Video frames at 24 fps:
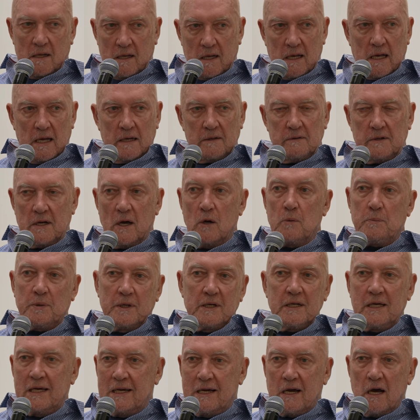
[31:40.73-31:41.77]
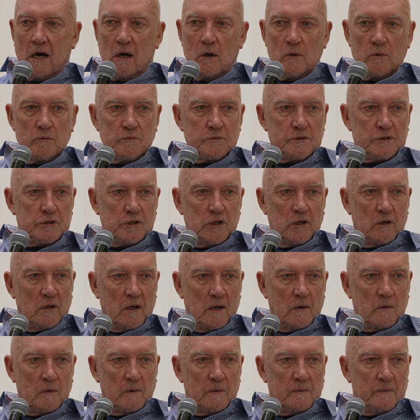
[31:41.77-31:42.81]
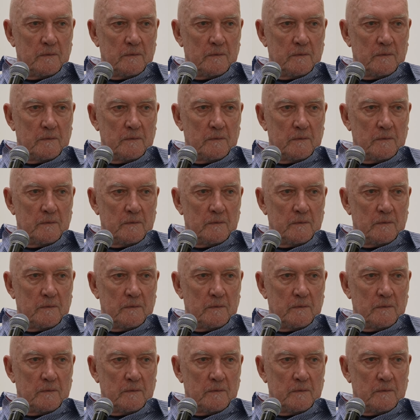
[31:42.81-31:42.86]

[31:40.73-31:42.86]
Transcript: and nobody goes, you know.